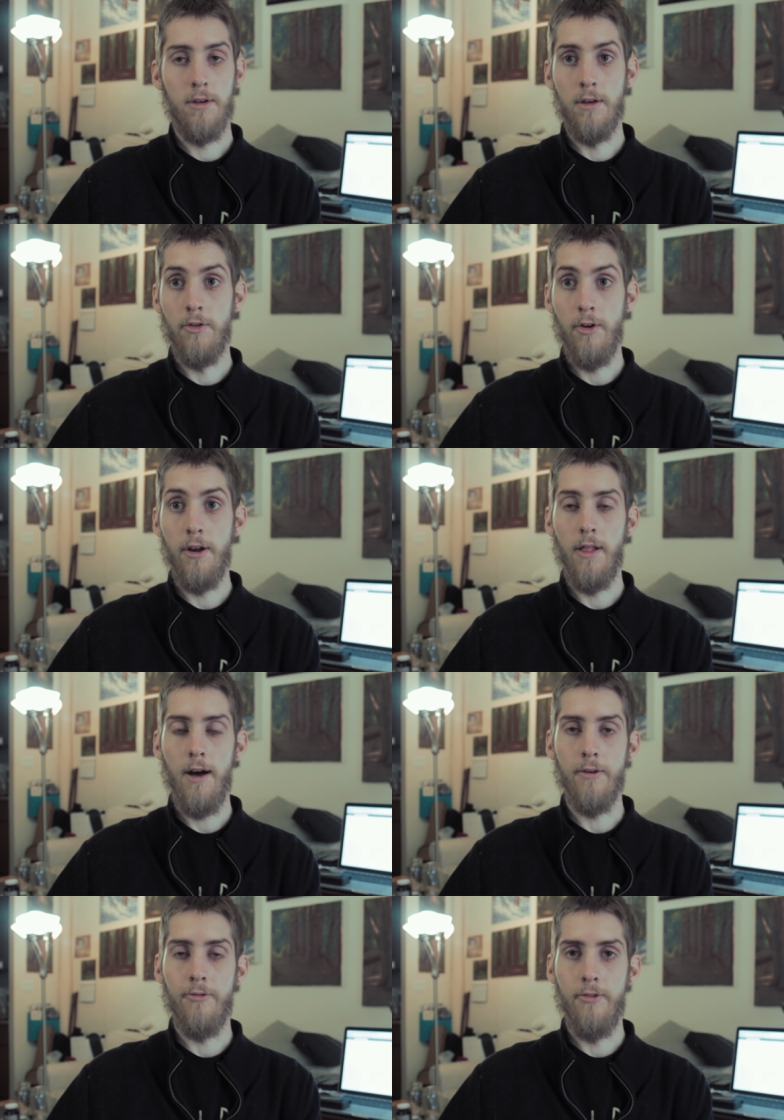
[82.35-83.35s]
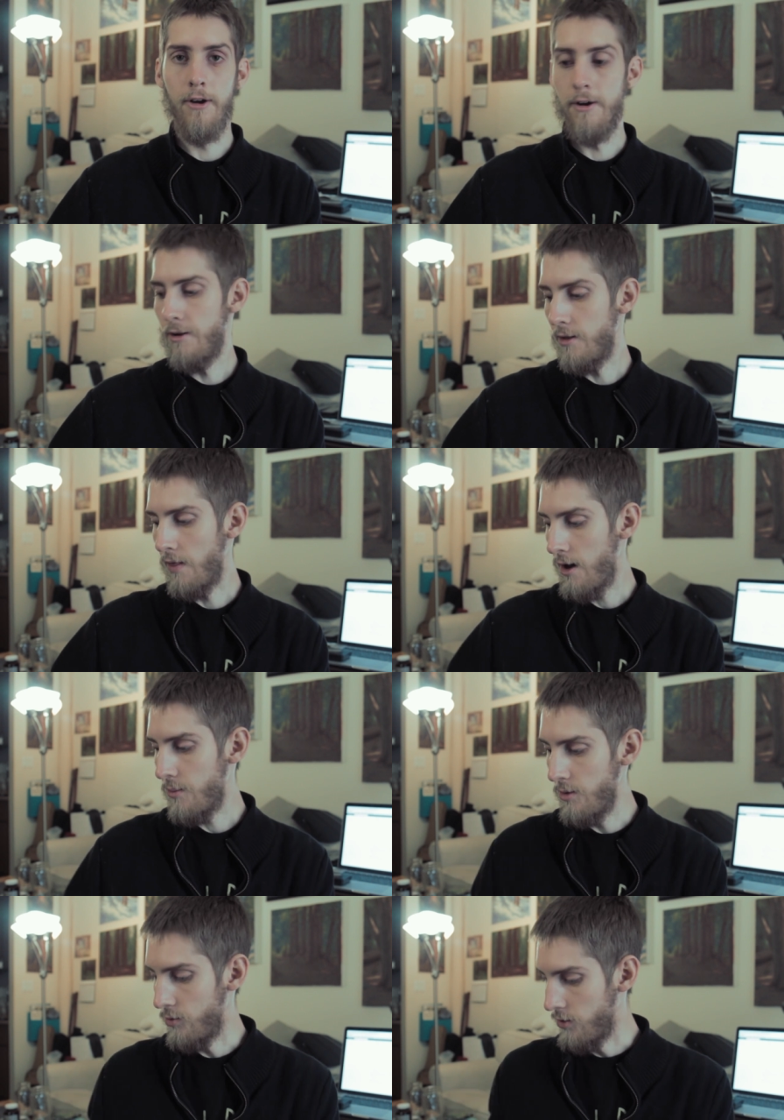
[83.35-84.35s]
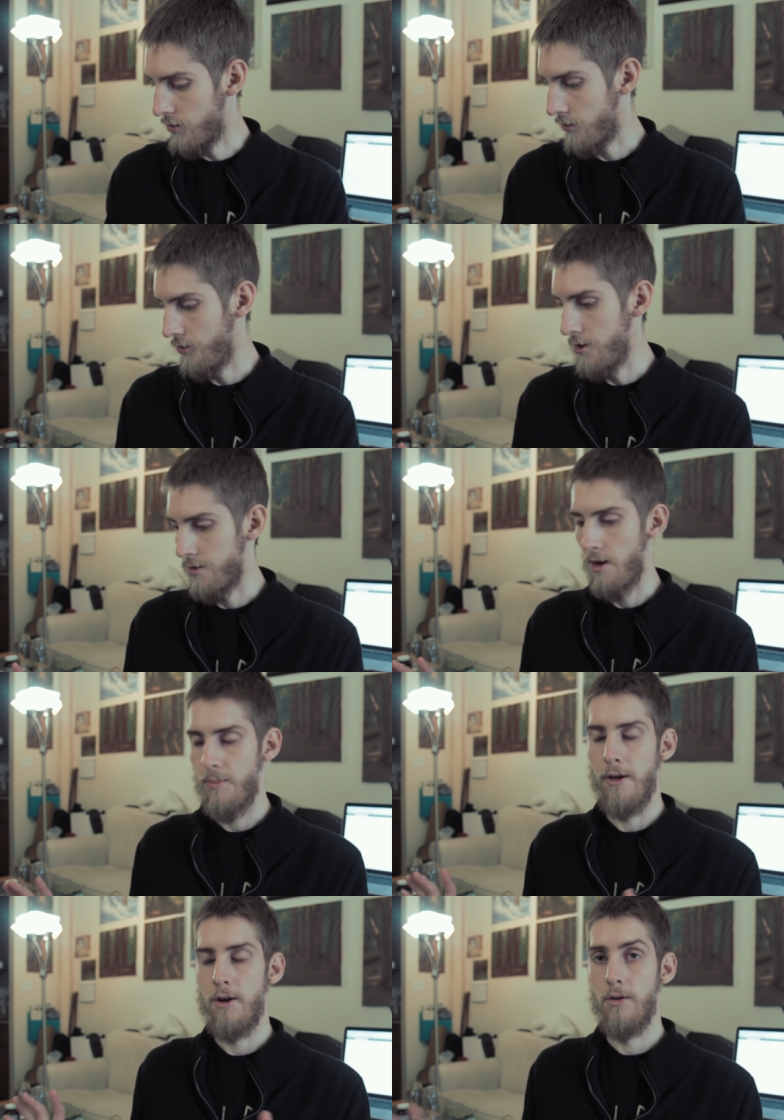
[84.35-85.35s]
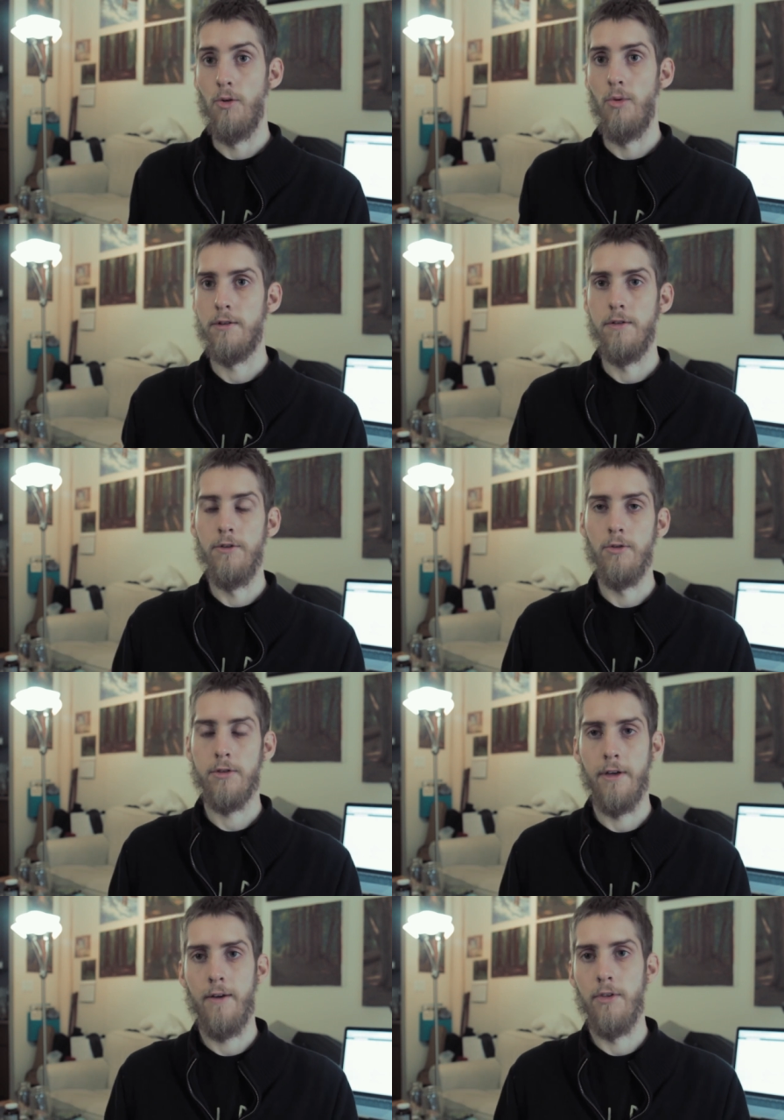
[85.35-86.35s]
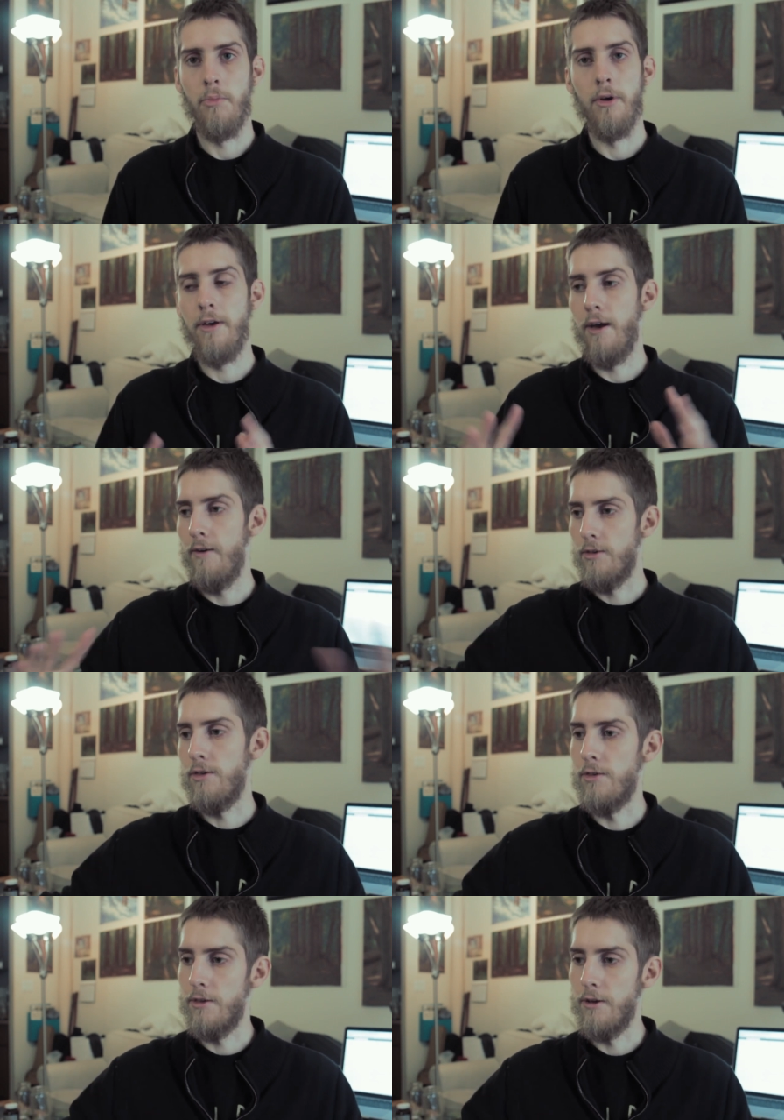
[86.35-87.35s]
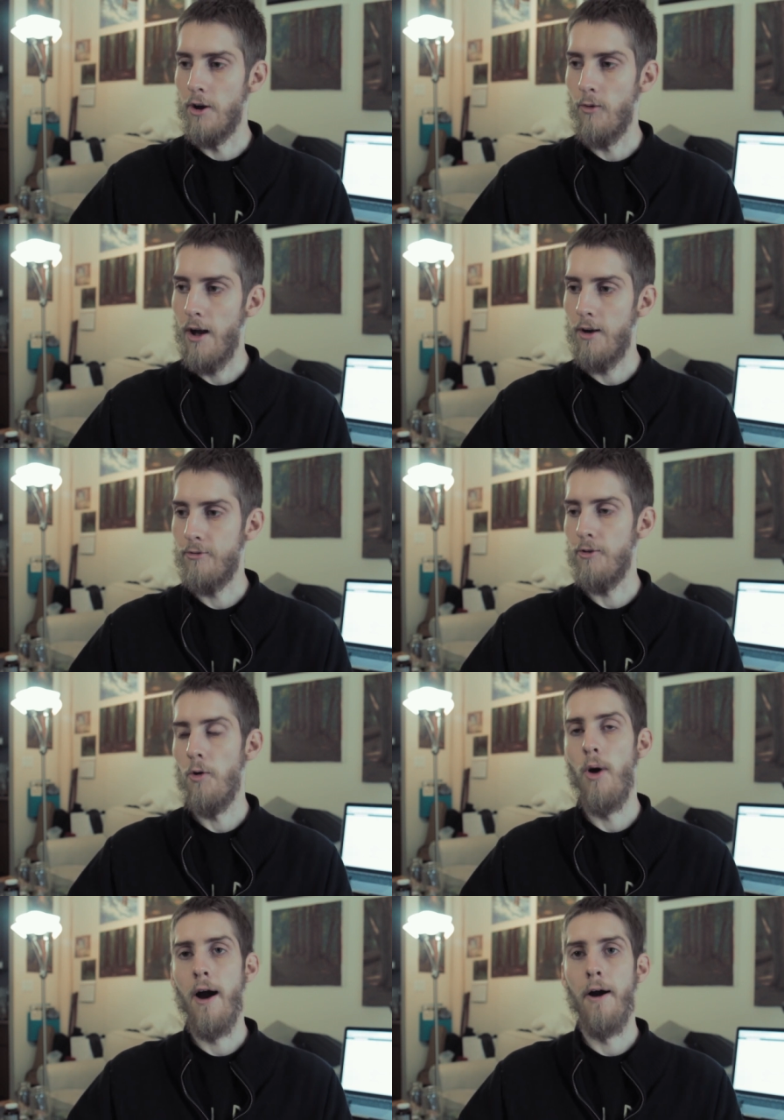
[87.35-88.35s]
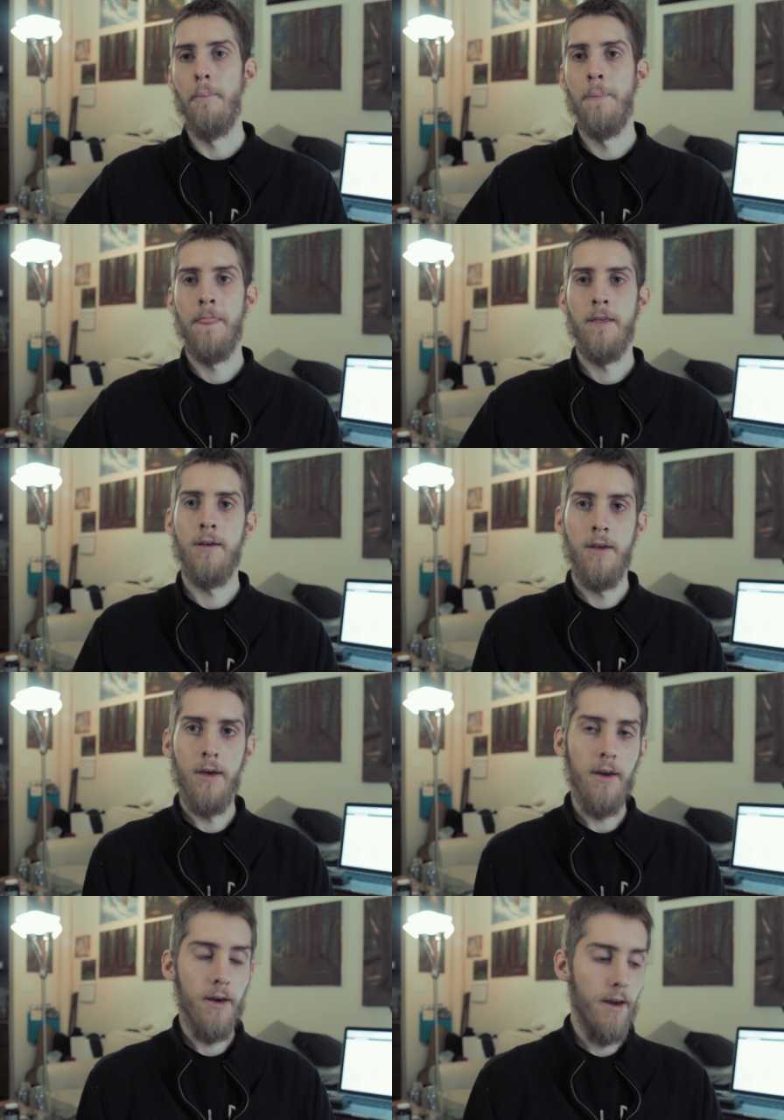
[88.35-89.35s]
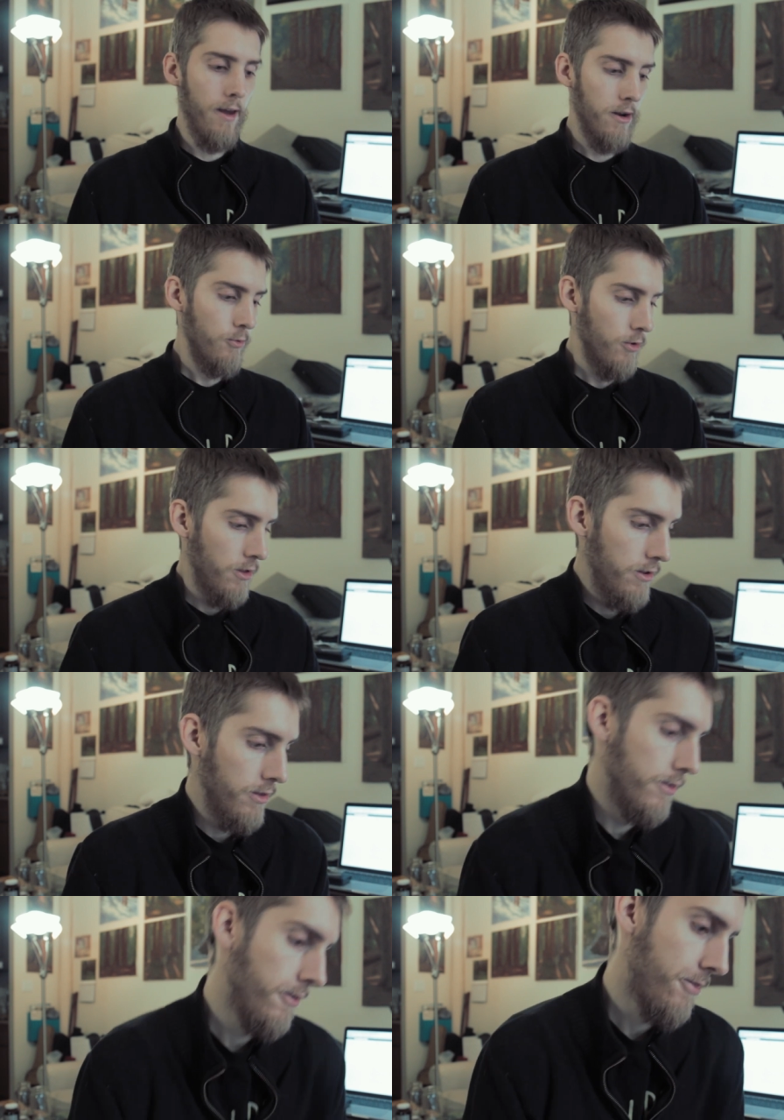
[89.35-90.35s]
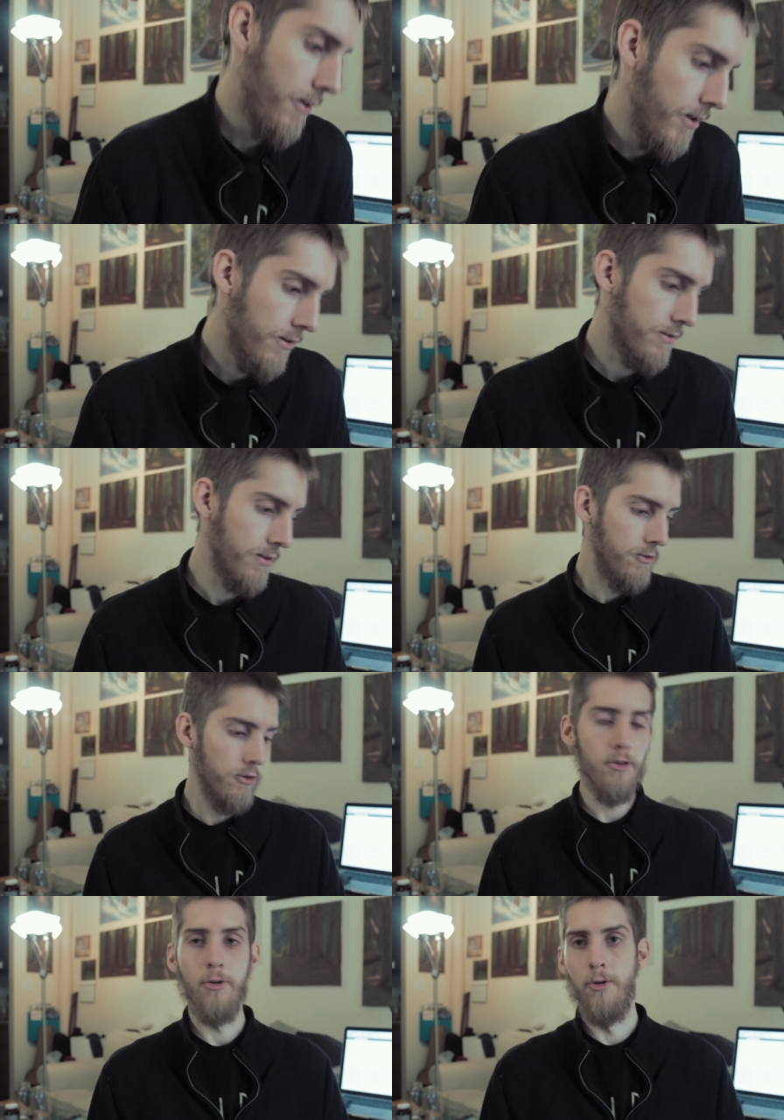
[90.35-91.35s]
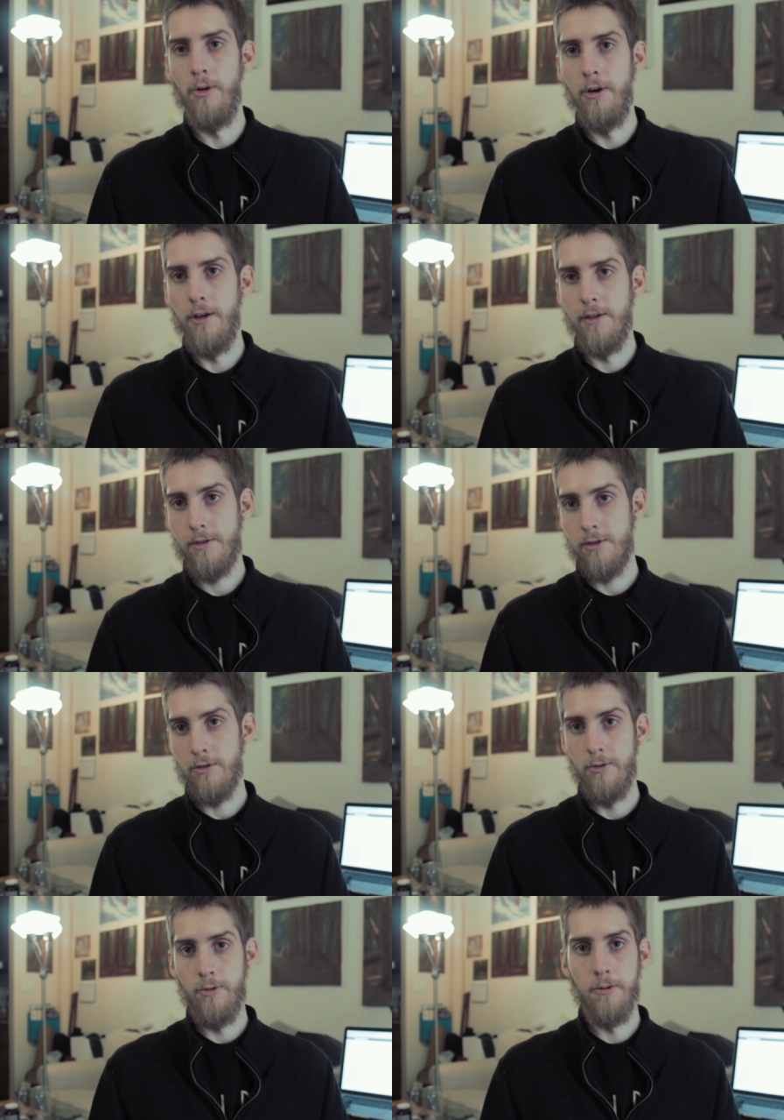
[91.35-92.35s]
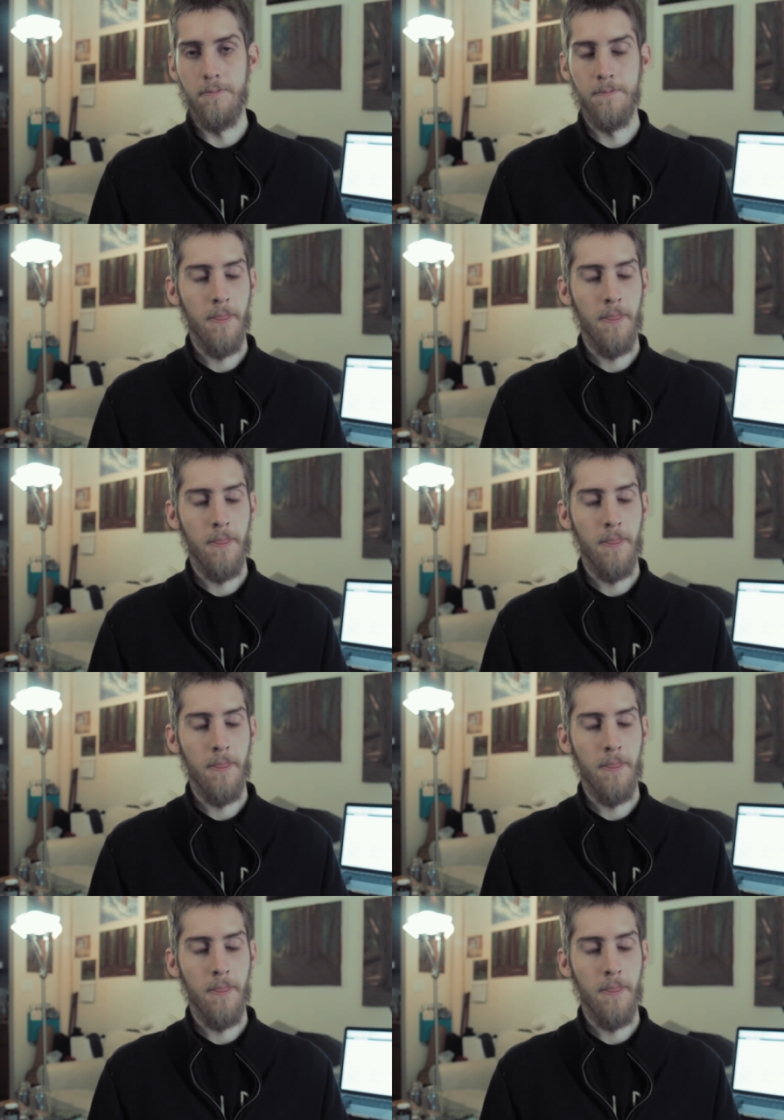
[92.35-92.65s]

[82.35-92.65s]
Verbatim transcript: can create a lot of fear. A lot of people just freeze up, they don't know what to do, so they have these big canvases sitting around for a while. And really, the thing to do is to